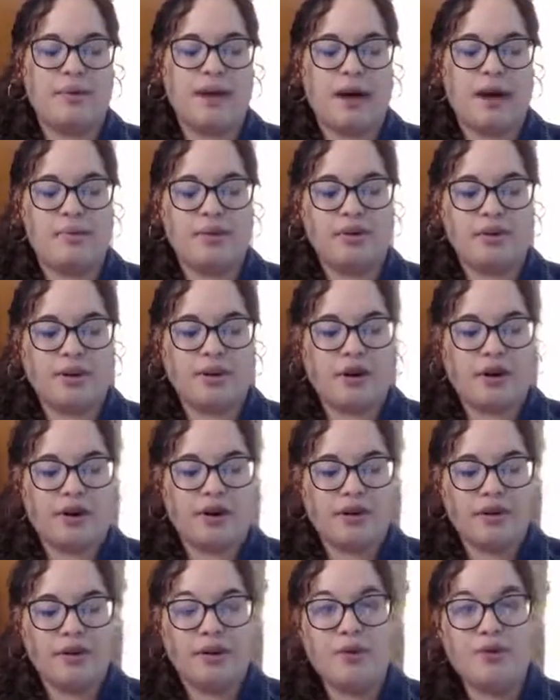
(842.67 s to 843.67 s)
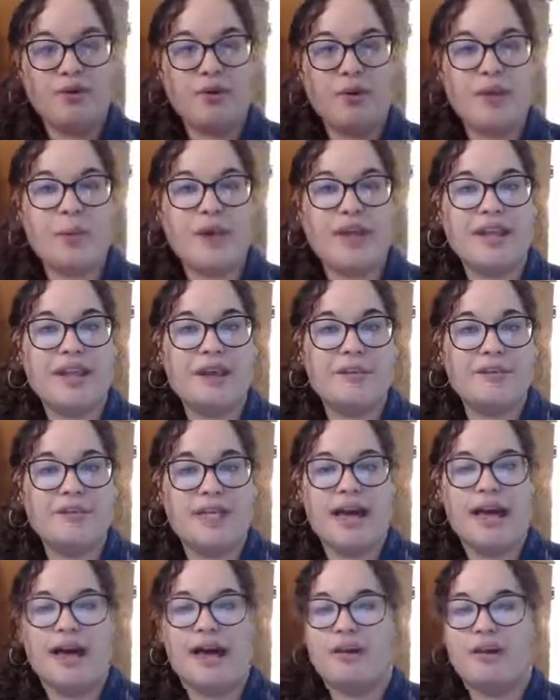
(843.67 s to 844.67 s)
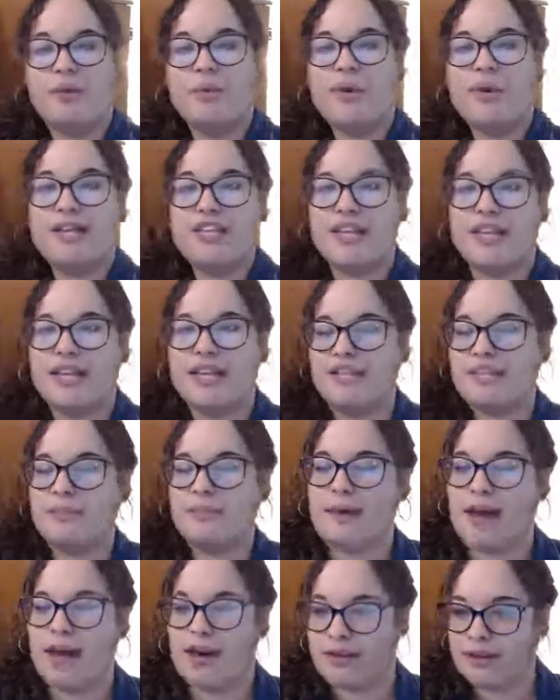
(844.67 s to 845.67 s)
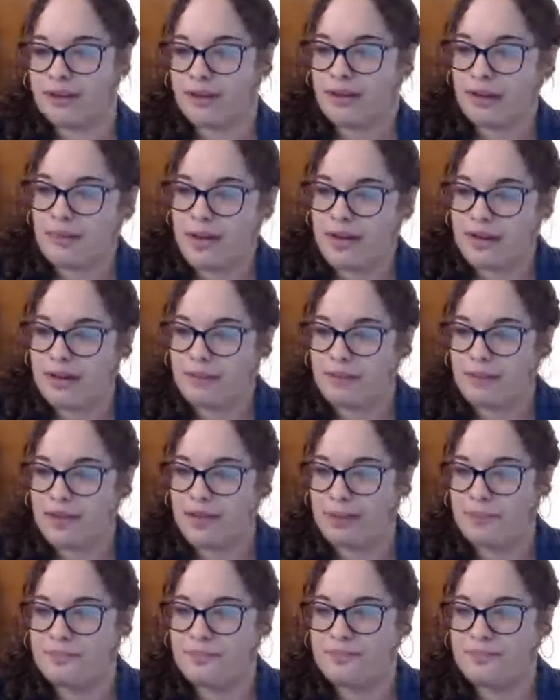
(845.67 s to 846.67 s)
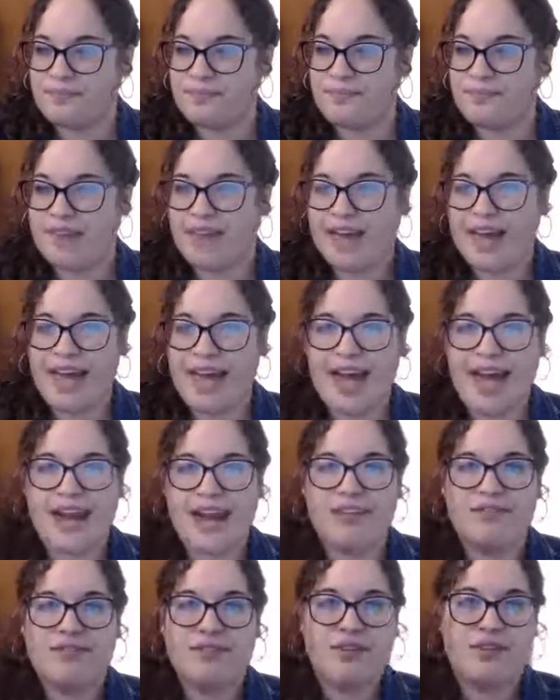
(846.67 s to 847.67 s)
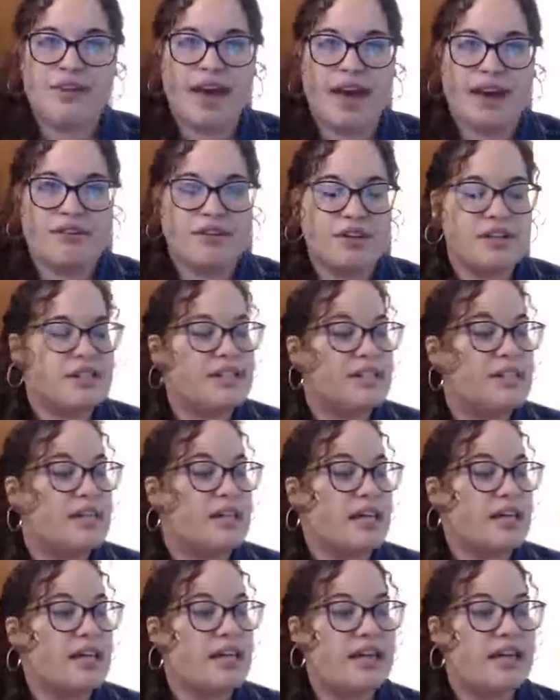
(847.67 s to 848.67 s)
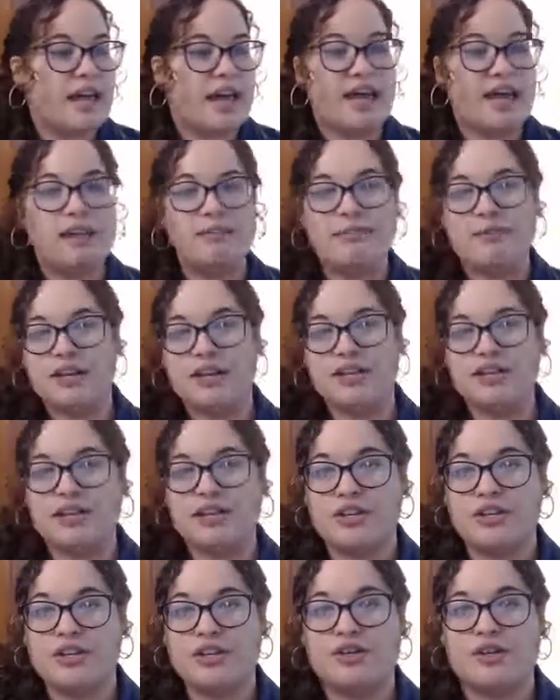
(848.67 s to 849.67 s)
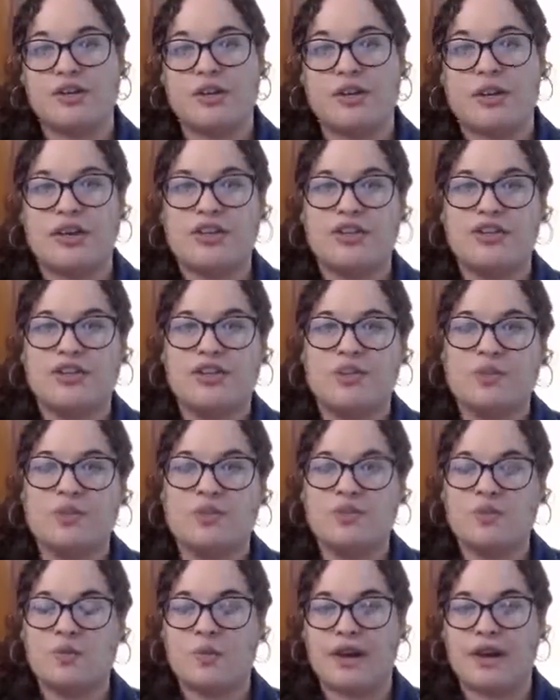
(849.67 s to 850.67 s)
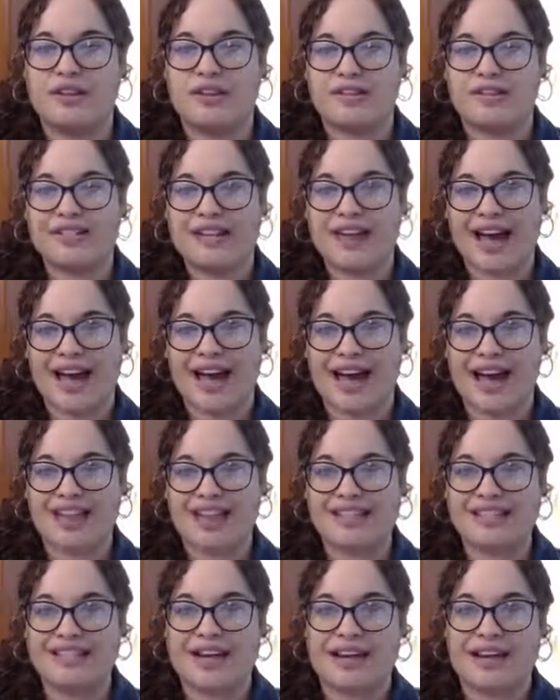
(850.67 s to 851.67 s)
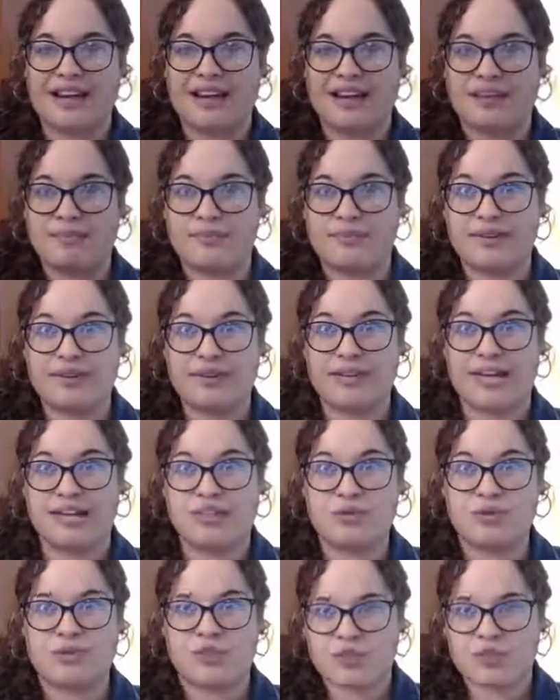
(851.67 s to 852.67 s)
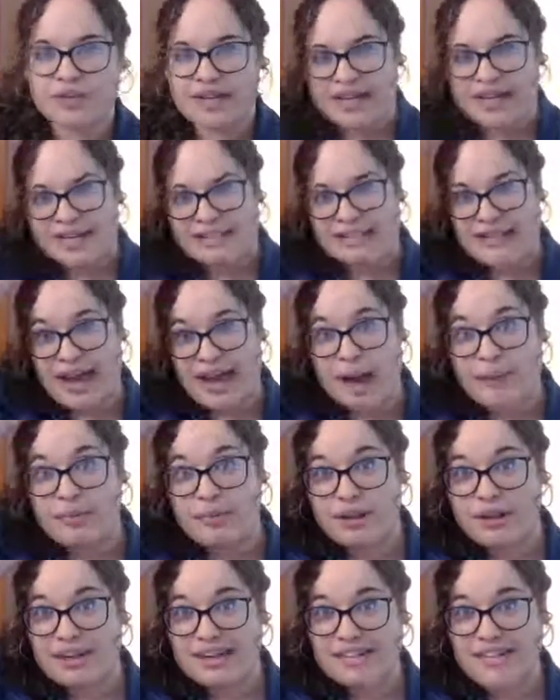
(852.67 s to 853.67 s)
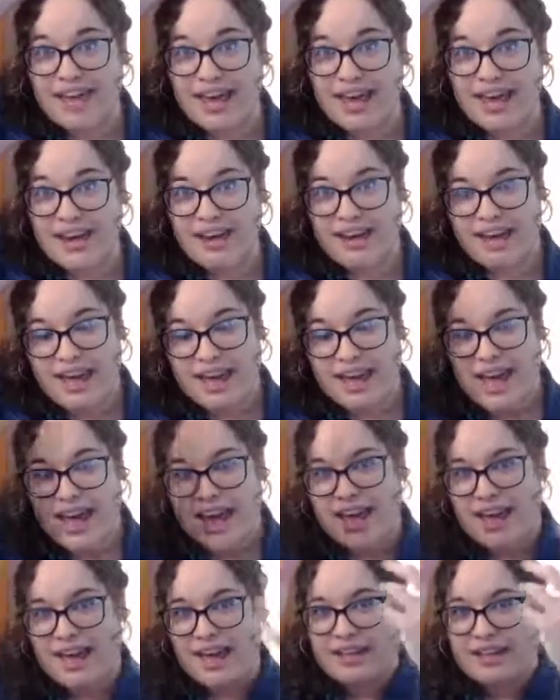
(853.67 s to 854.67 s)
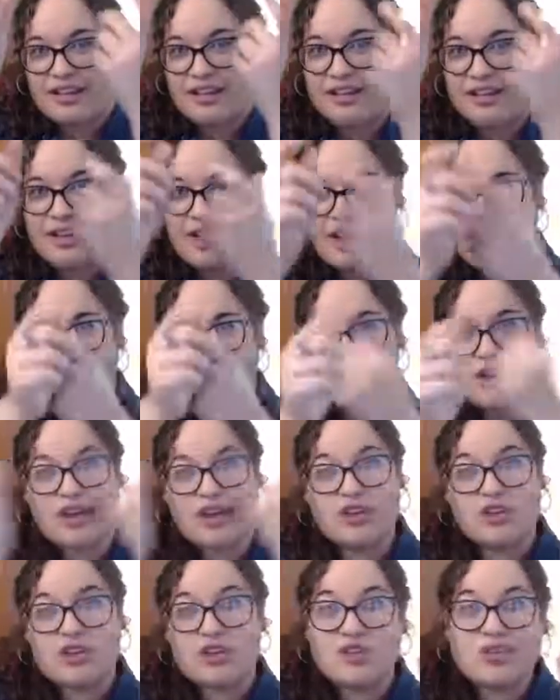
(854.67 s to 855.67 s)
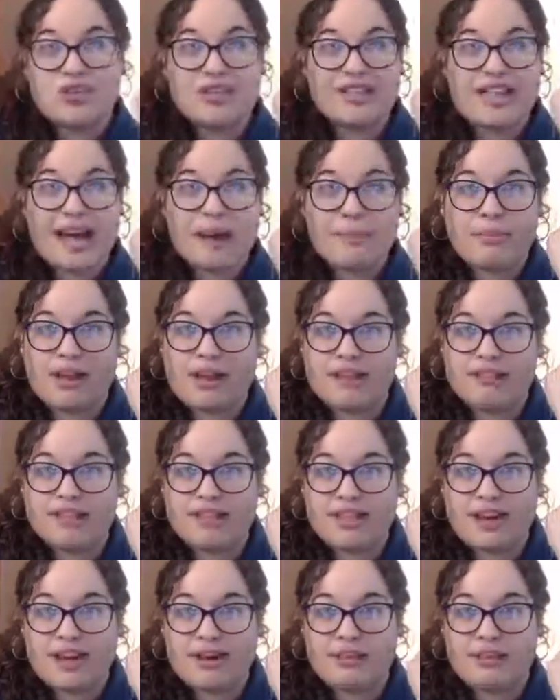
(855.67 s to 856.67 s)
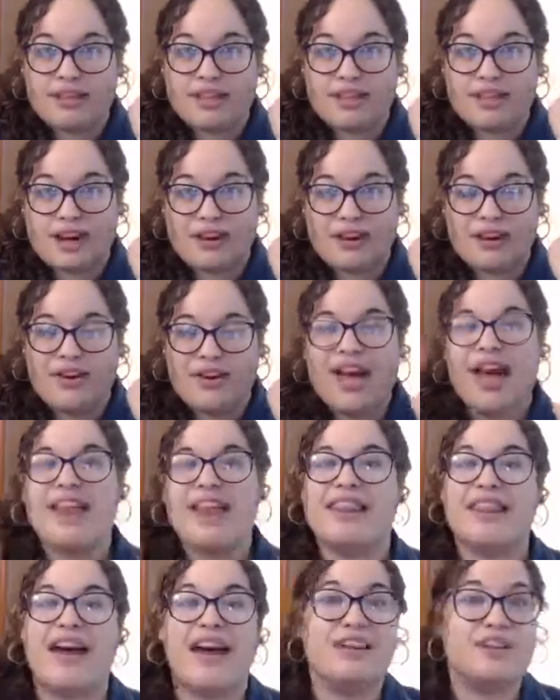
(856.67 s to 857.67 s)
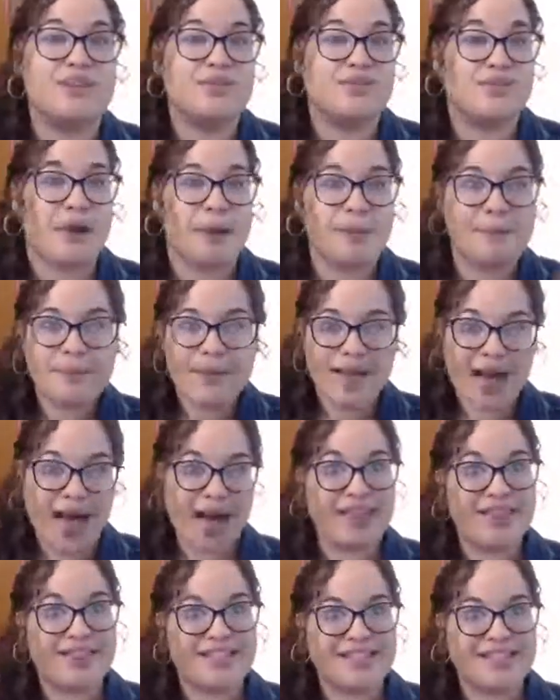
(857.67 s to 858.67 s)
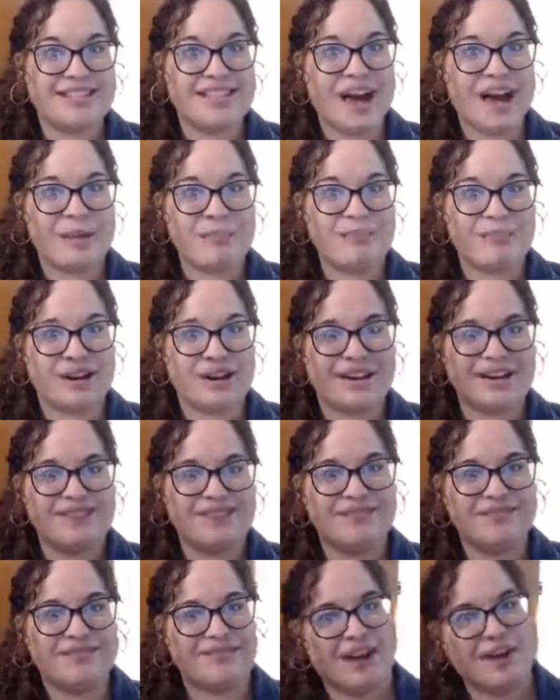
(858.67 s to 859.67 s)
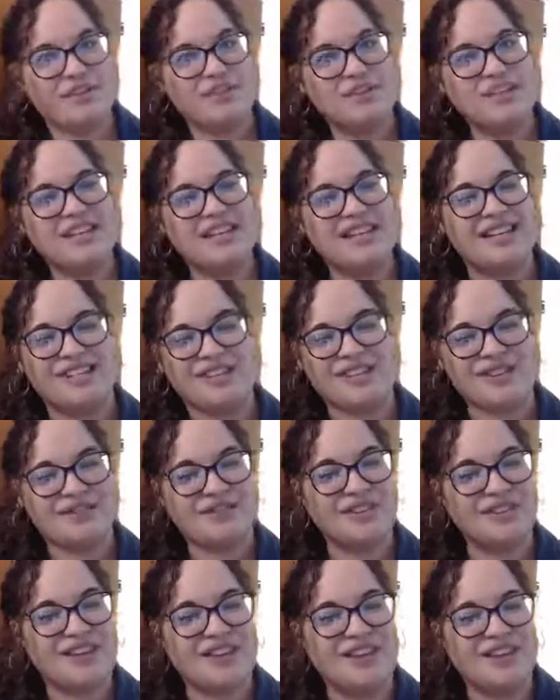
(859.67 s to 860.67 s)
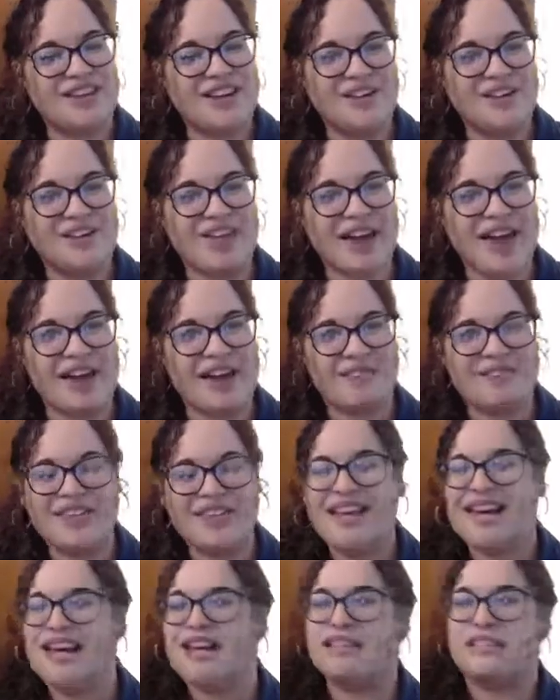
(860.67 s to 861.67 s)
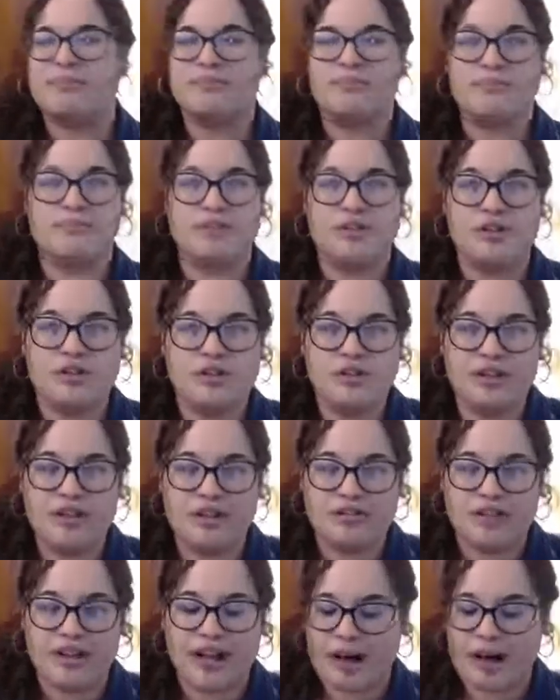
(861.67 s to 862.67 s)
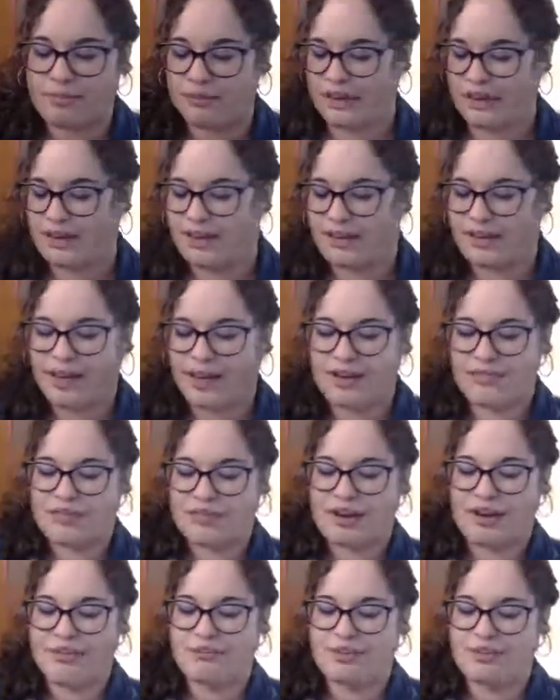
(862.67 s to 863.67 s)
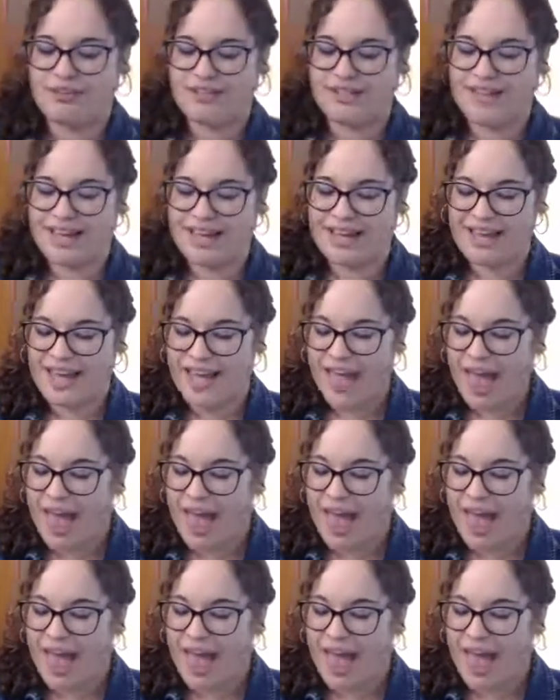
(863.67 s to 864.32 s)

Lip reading: an opera called The William Tell, which is about a man named William. And if you've ever seen any pictures or cartoons where there's a guy standing up next to a tree and he has an apple on his head and the other guy's trying to shoot the apple off his head with an arrow, that is from this opera by Rossini. So if you didn't know that, it's a beautiful opera, a lot of great music,